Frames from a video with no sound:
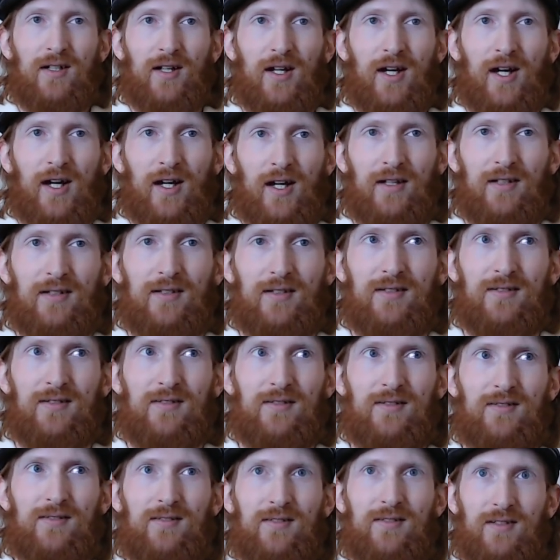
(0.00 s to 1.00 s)
And
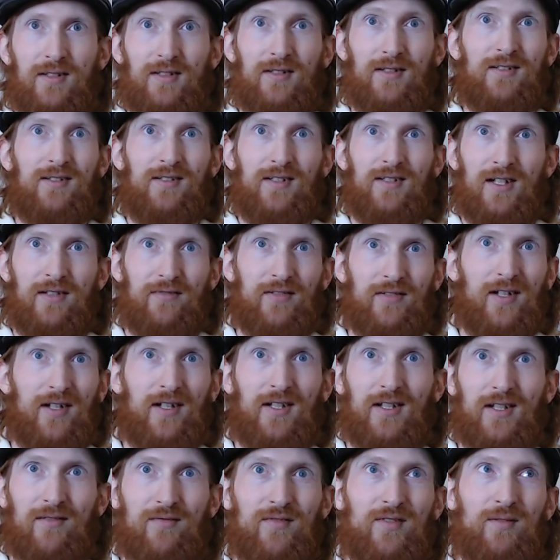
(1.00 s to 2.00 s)
if
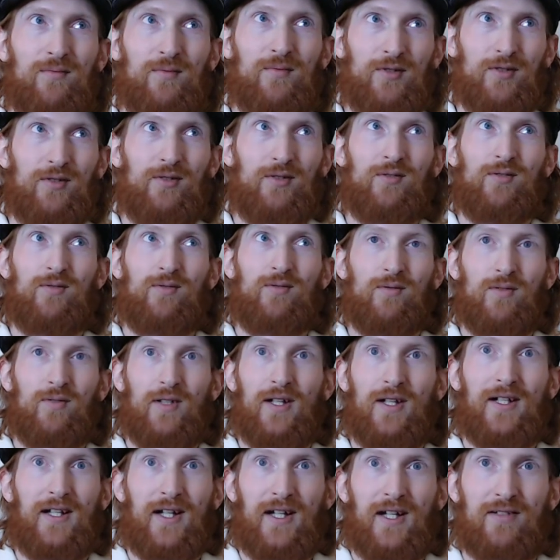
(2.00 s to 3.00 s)
any of them do
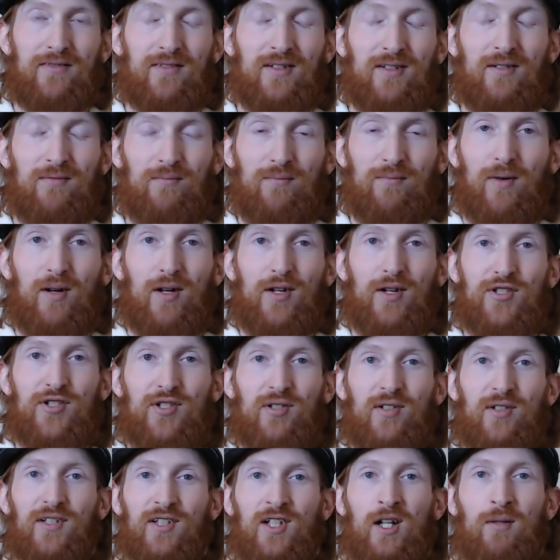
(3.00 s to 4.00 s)
like even a
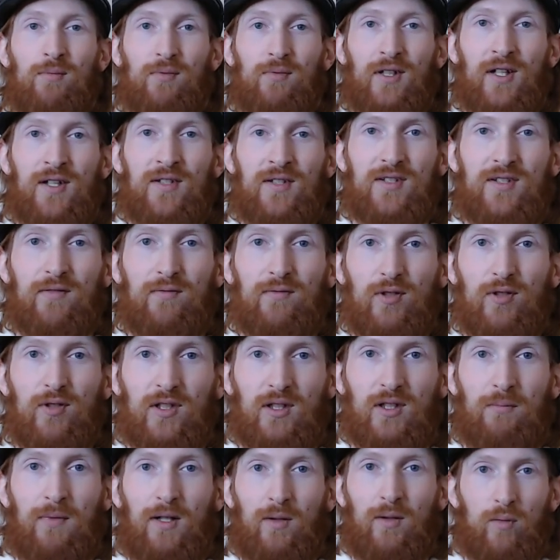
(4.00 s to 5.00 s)
marginally comprehensive look
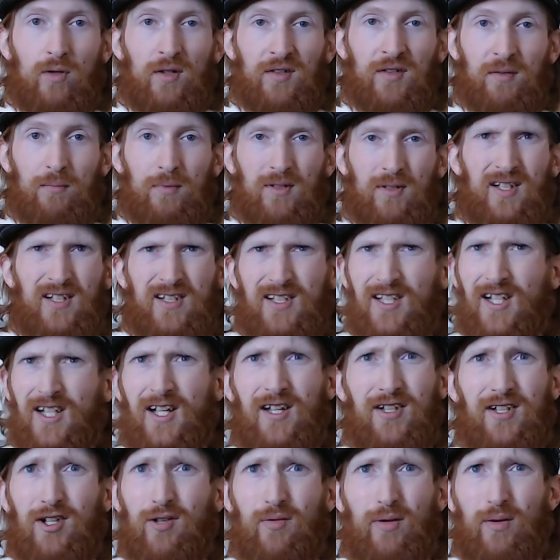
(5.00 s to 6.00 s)
at my work to be like, yeah,
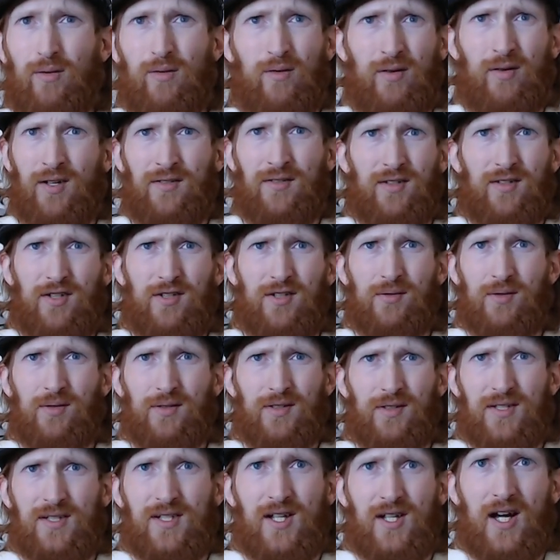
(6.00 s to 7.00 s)
no, we don't want nothing to do with
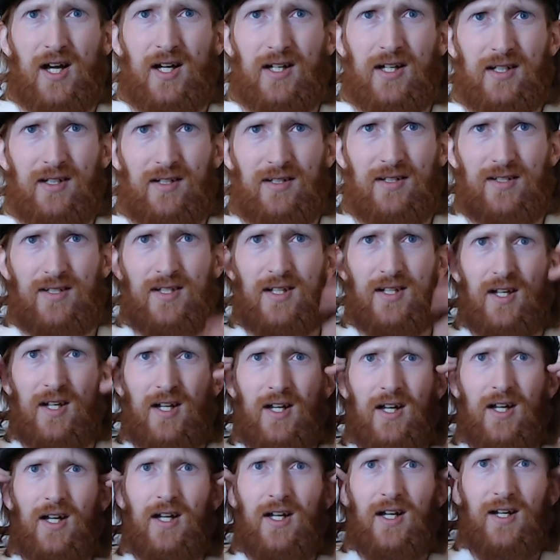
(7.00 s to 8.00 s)
this guy. He's
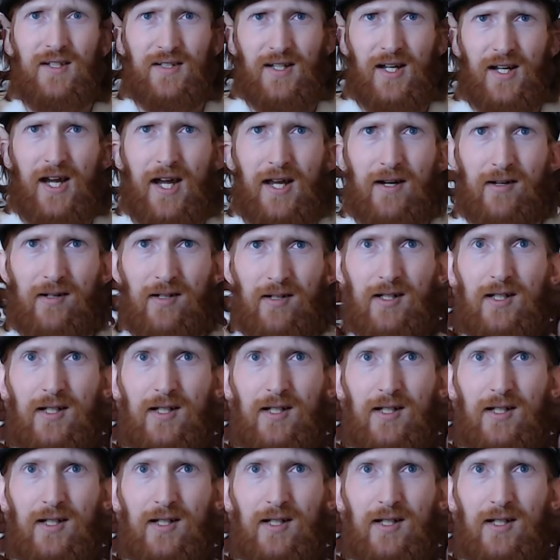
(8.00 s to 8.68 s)
a hater.